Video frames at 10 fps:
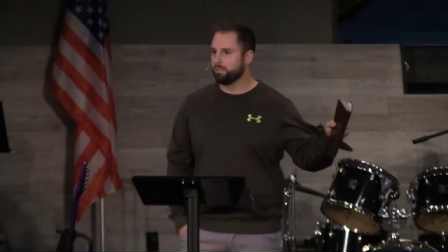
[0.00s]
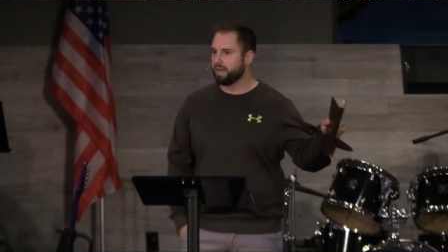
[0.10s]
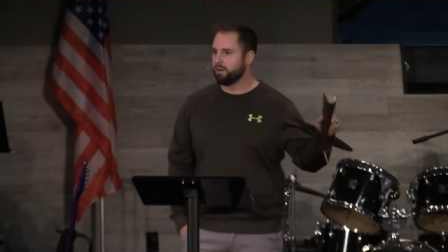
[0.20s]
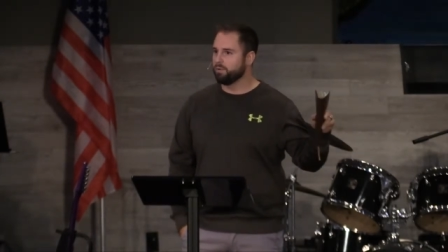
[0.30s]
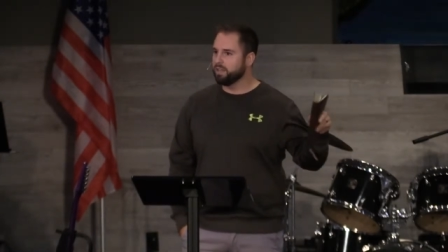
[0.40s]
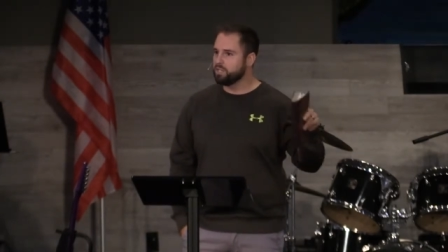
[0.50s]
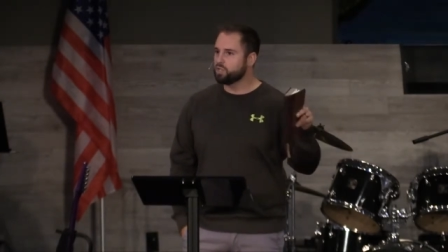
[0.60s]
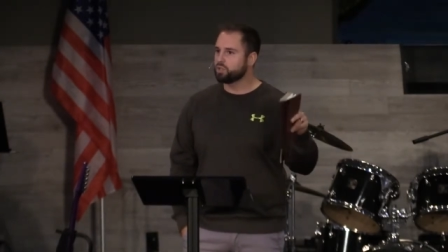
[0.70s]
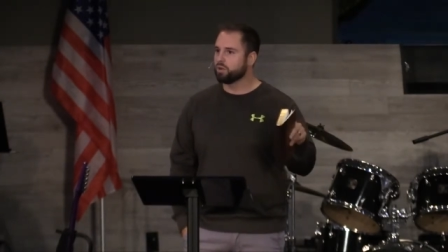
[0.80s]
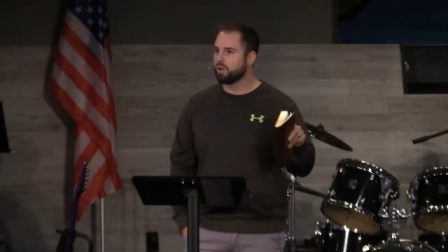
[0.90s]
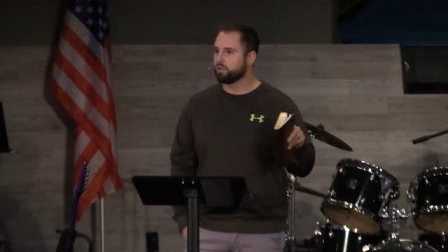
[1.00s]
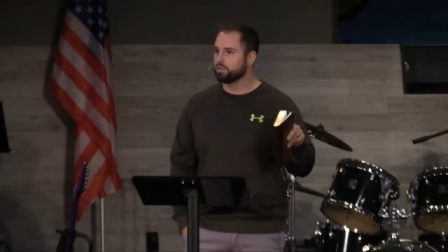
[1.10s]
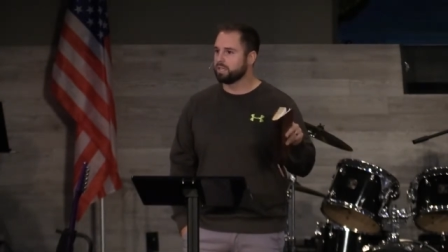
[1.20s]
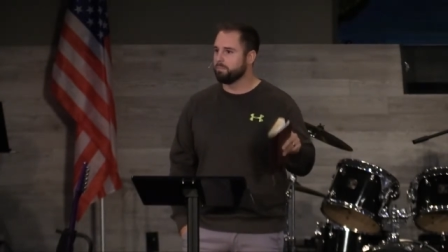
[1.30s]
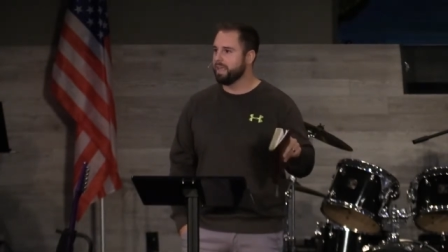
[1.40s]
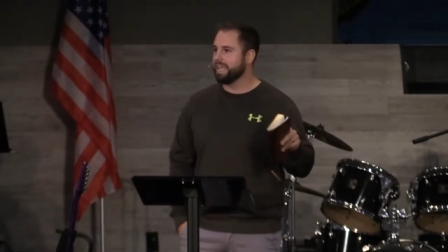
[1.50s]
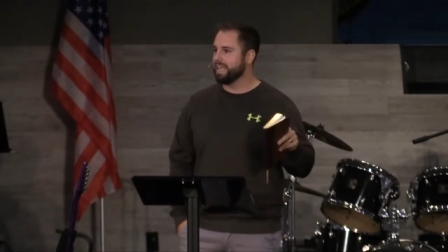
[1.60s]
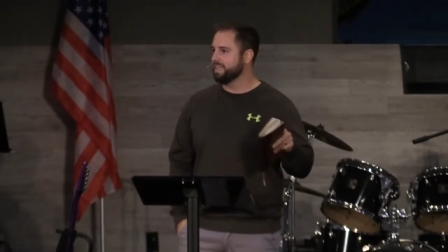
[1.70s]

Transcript: but I really struggled to make